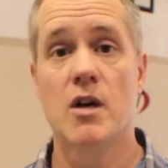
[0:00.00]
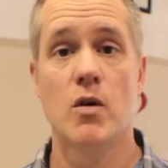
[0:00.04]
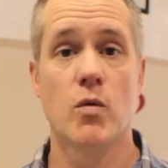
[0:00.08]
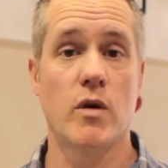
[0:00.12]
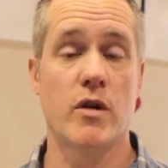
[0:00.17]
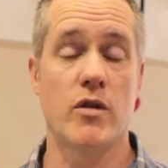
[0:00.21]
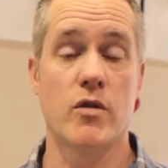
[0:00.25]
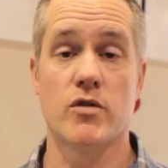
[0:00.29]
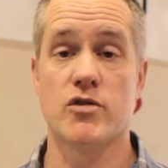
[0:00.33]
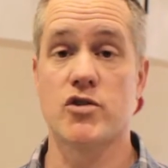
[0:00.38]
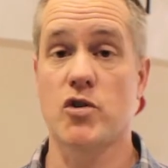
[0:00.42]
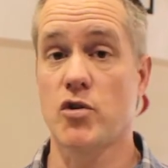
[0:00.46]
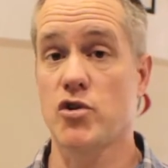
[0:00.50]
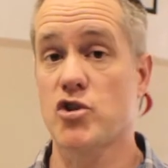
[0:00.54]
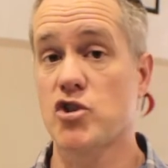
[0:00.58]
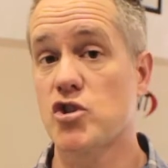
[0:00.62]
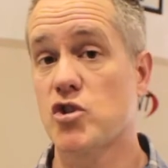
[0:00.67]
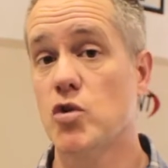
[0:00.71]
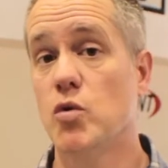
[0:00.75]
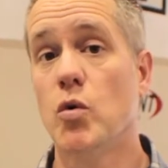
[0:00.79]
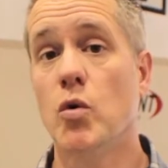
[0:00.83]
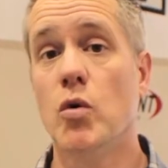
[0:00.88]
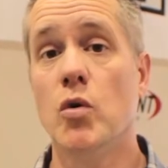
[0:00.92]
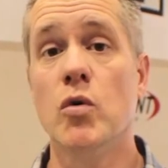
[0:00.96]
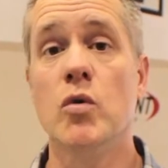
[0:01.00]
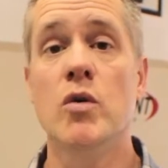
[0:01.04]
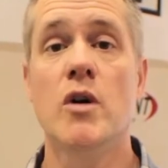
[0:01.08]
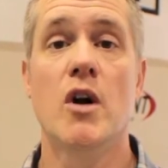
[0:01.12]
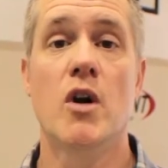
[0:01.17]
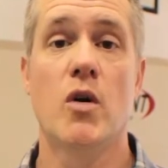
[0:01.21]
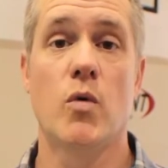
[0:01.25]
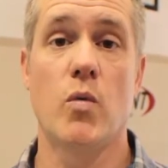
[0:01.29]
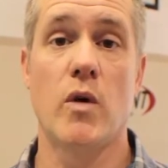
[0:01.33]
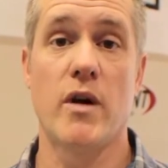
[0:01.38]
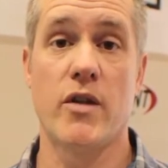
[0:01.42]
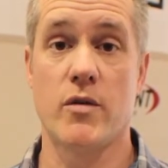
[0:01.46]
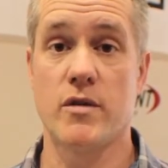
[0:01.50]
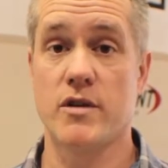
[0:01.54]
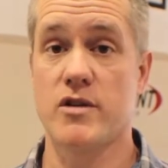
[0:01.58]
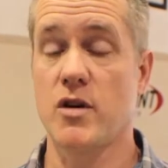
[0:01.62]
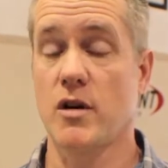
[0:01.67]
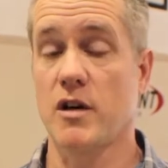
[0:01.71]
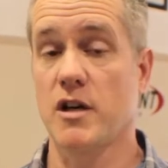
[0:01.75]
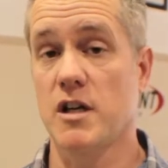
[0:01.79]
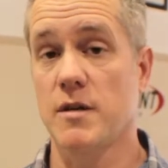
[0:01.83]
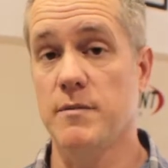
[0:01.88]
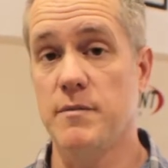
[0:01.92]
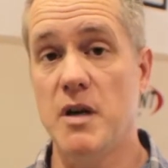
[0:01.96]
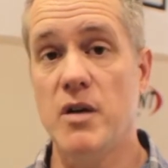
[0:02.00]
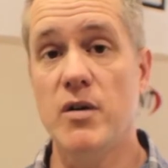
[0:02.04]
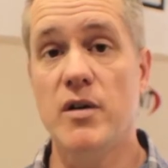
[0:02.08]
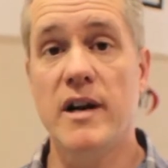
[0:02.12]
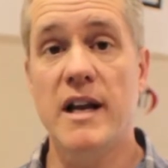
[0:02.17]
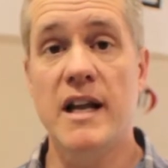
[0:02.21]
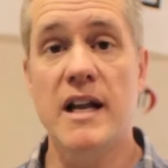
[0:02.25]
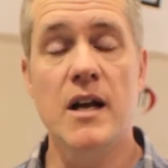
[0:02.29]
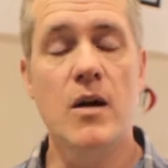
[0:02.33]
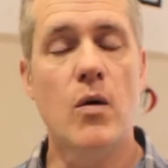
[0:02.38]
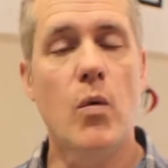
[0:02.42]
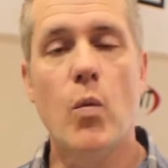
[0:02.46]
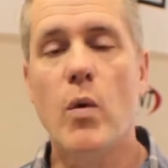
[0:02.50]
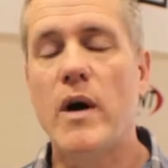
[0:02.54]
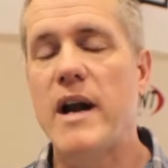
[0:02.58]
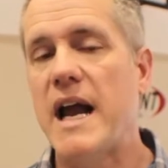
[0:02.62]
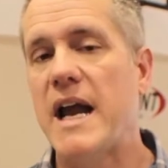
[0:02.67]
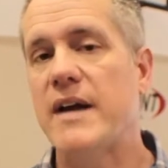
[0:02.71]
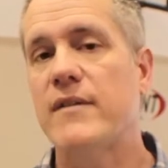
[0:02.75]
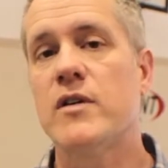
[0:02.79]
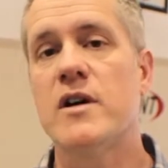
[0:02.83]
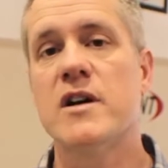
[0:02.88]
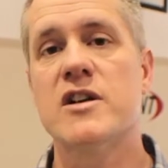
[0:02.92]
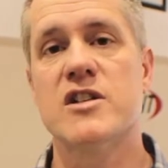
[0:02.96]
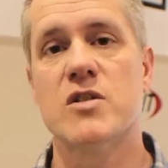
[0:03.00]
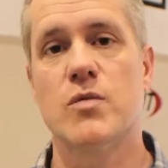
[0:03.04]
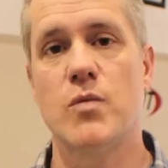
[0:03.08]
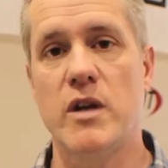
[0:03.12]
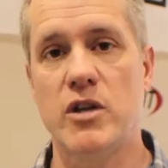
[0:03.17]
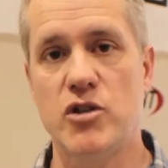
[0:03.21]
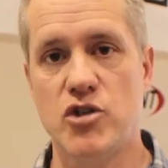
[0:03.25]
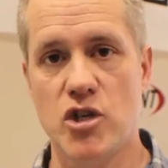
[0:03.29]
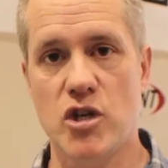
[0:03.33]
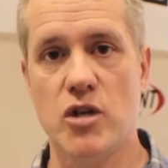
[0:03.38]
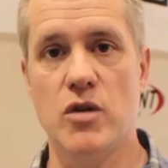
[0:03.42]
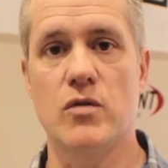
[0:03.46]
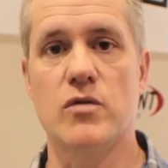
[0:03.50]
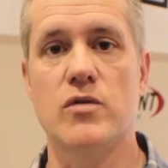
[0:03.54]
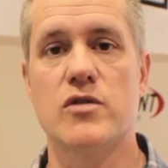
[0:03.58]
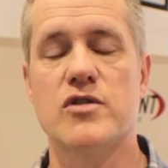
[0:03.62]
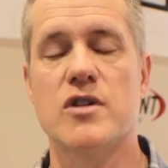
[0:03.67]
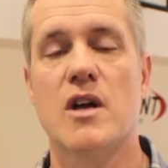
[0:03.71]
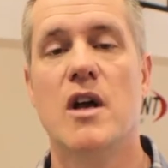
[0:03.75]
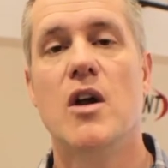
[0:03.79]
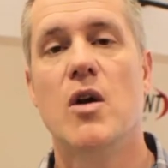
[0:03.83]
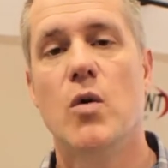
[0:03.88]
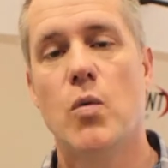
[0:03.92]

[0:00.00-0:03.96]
whether it's our school, whether it's our community, whatever it is that we choose,